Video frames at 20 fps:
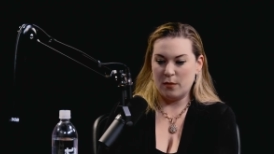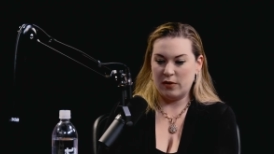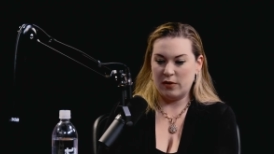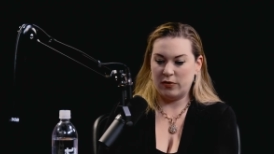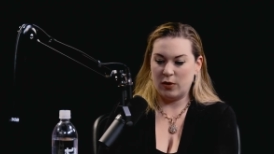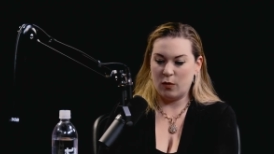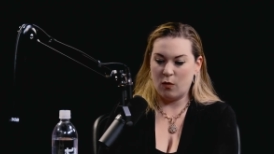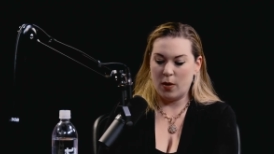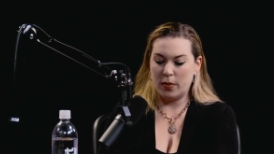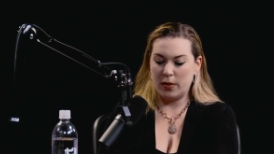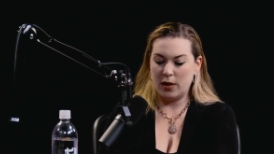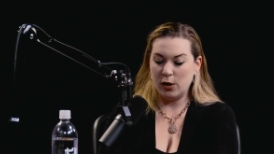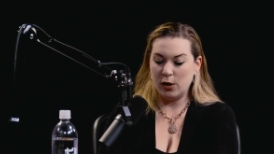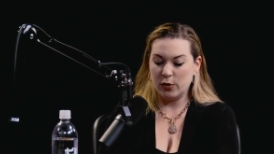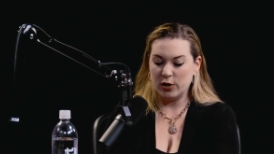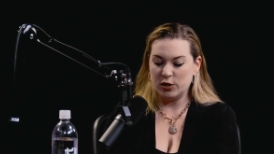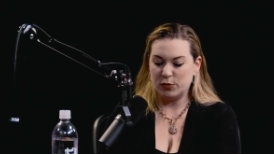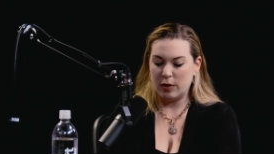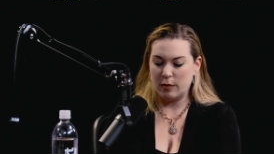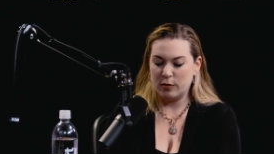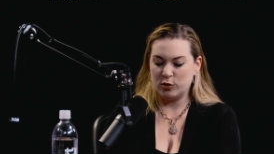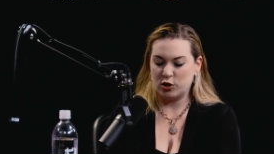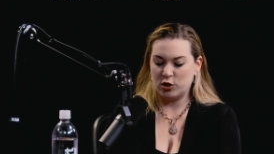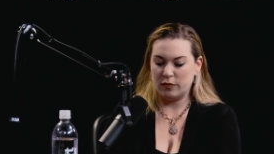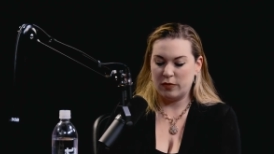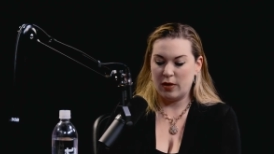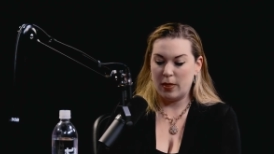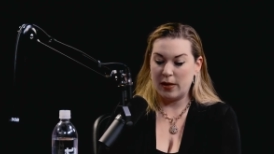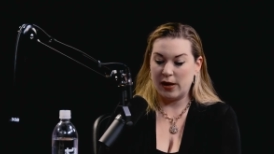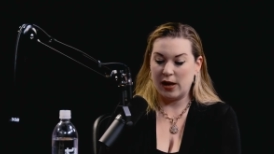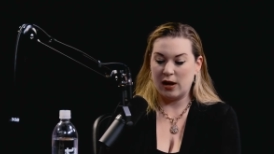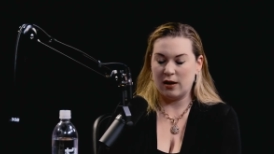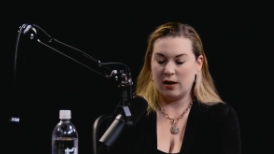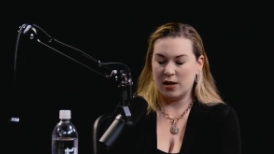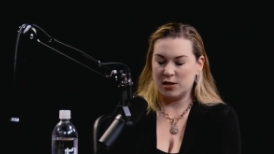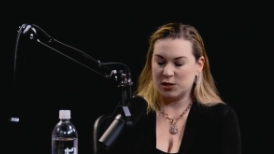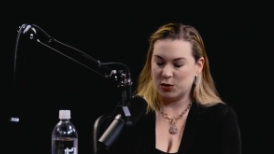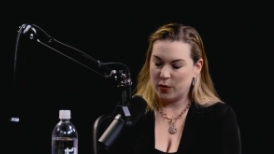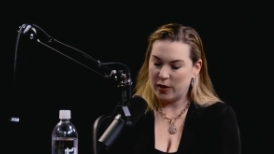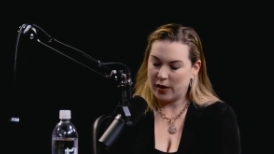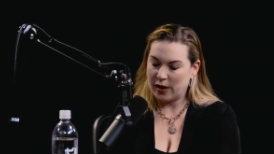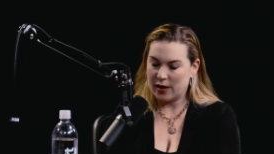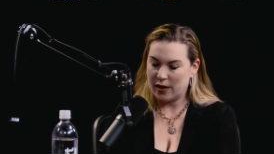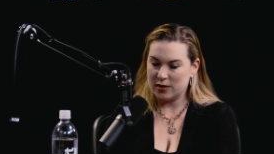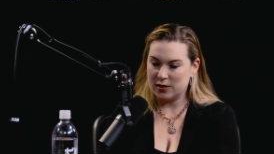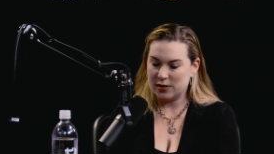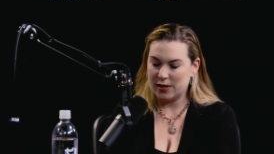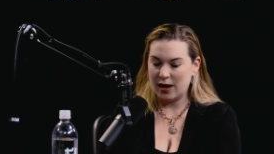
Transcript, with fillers: But if they want the increased membership, then they get nights and weekends.